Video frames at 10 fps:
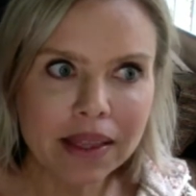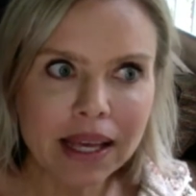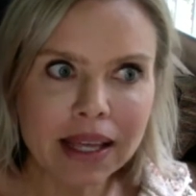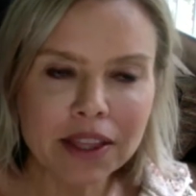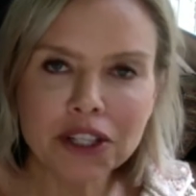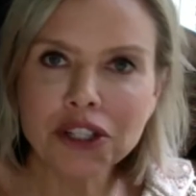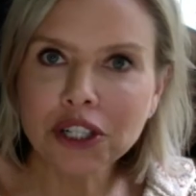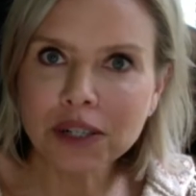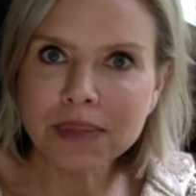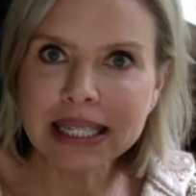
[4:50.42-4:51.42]
The
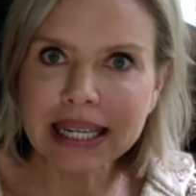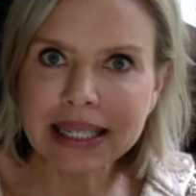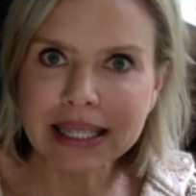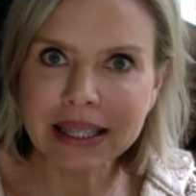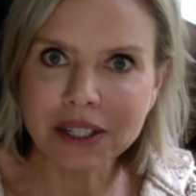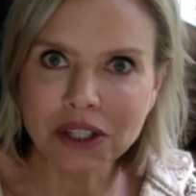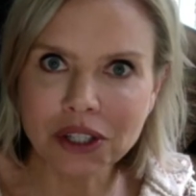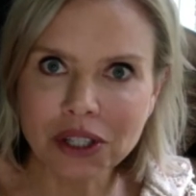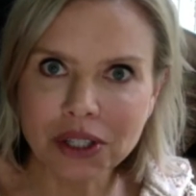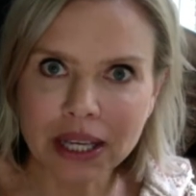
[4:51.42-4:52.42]
circumstance in
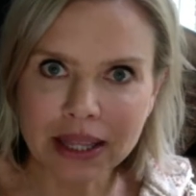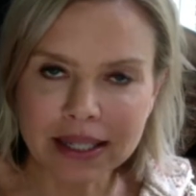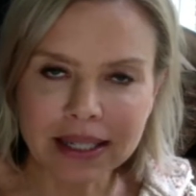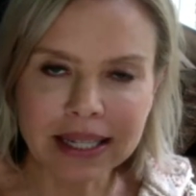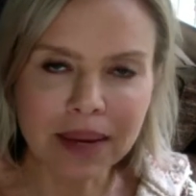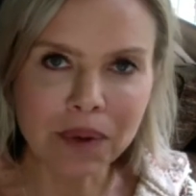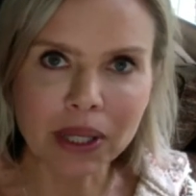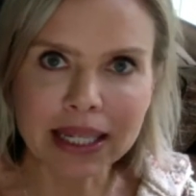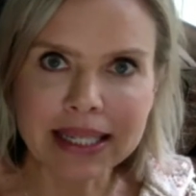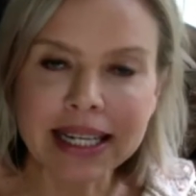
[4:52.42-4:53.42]
this example
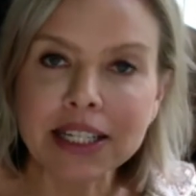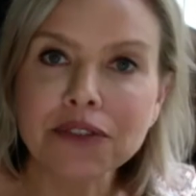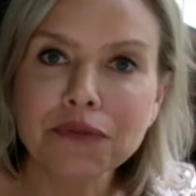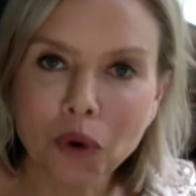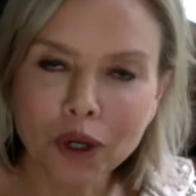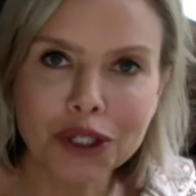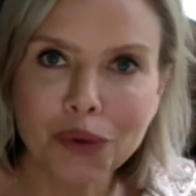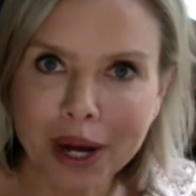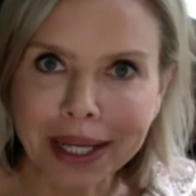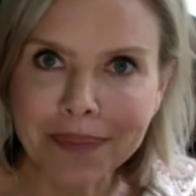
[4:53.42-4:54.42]
is that it's
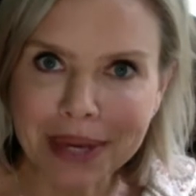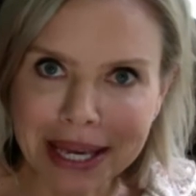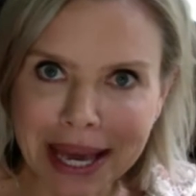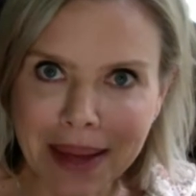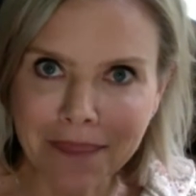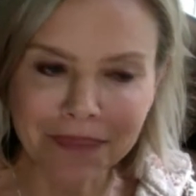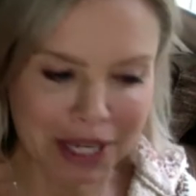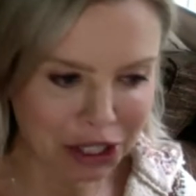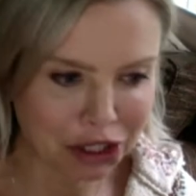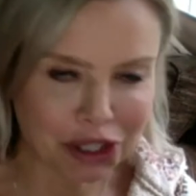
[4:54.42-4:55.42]
4:20 p.m.
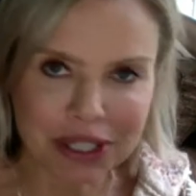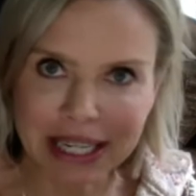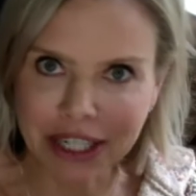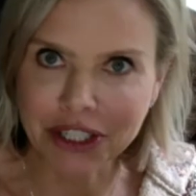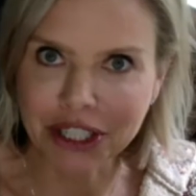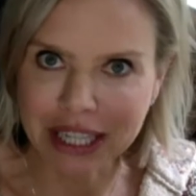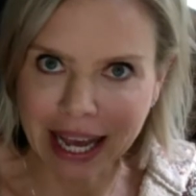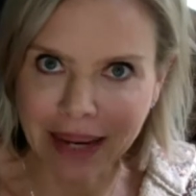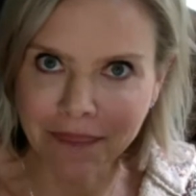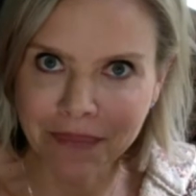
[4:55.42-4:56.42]
Eastern Standard
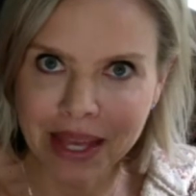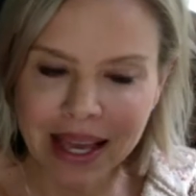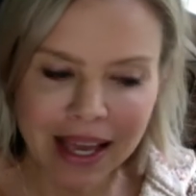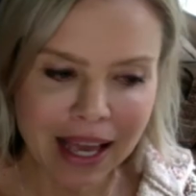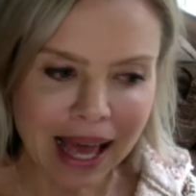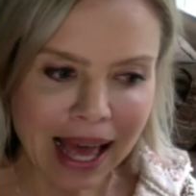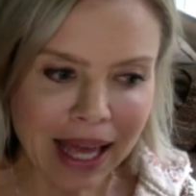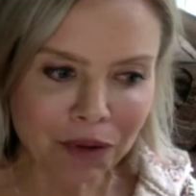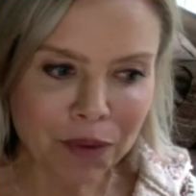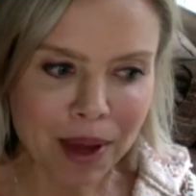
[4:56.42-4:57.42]
Time.
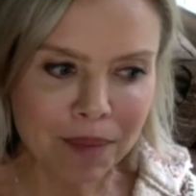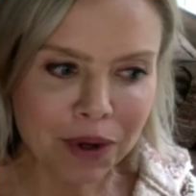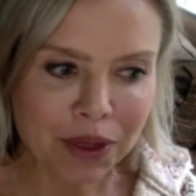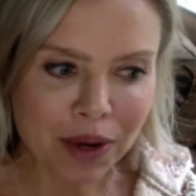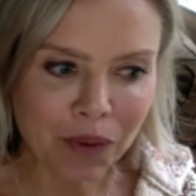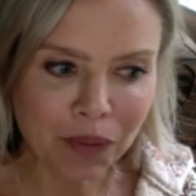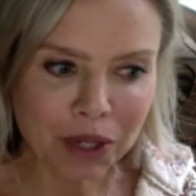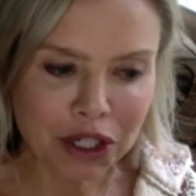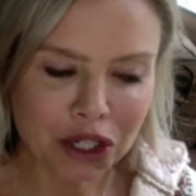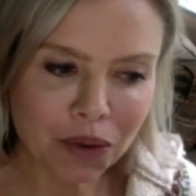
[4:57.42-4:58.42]
And remember that when we
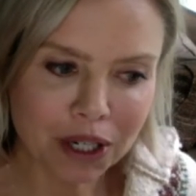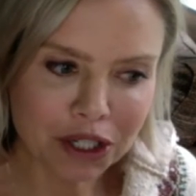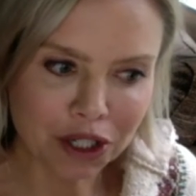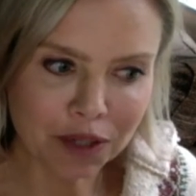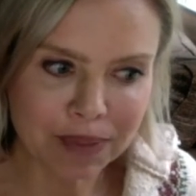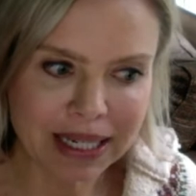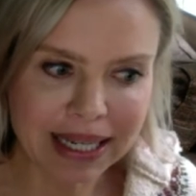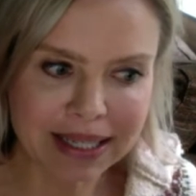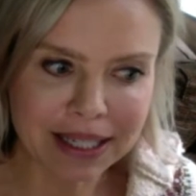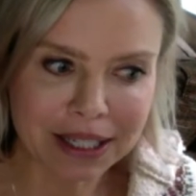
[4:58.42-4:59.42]
do our
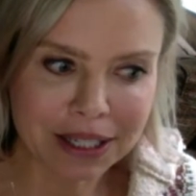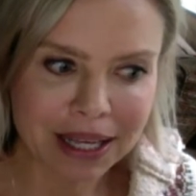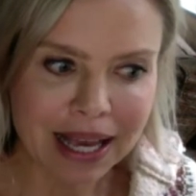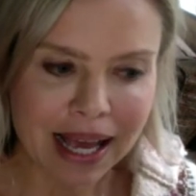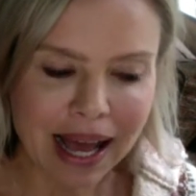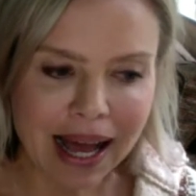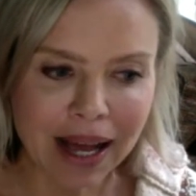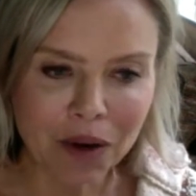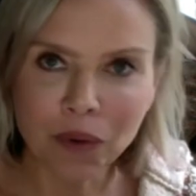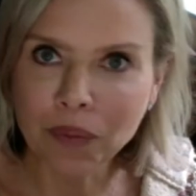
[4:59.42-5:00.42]
circumstances,
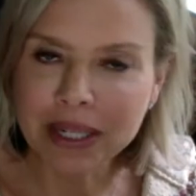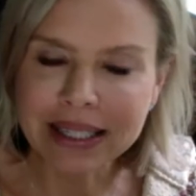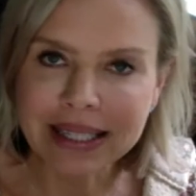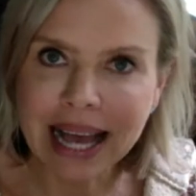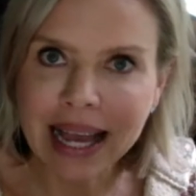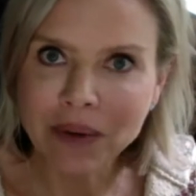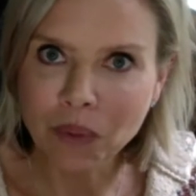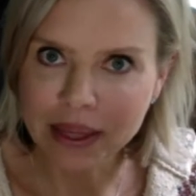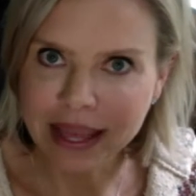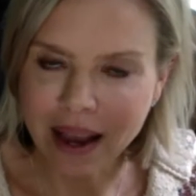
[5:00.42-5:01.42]
when we decide
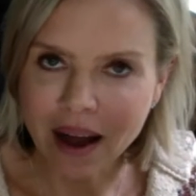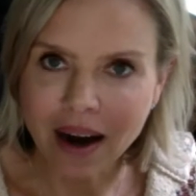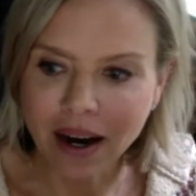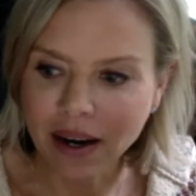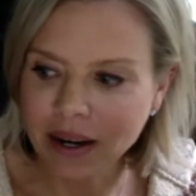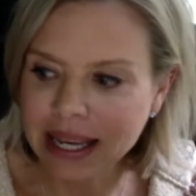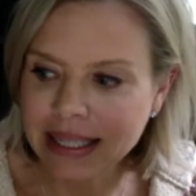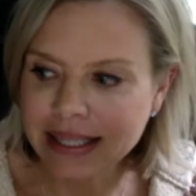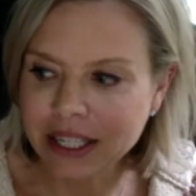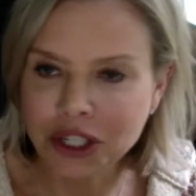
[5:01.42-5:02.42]
what they are,
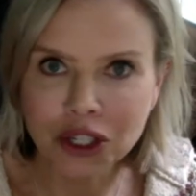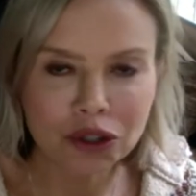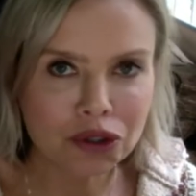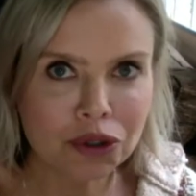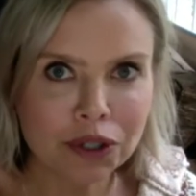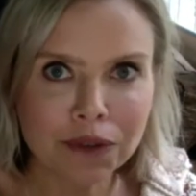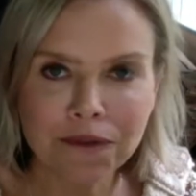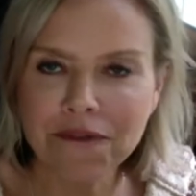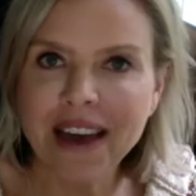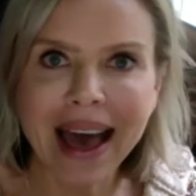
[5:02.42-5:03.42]
it's a neutral
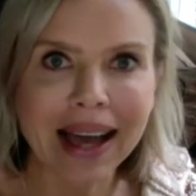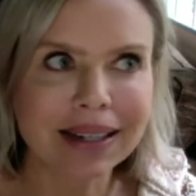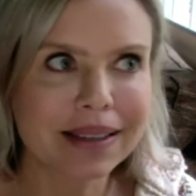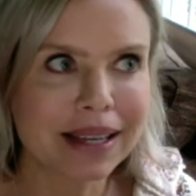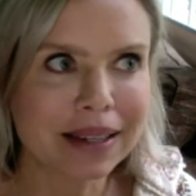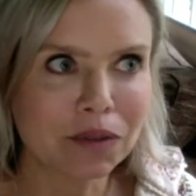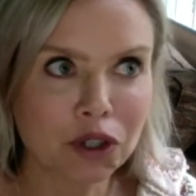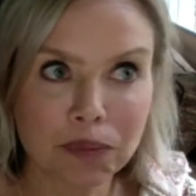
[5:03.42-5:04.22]
fact that could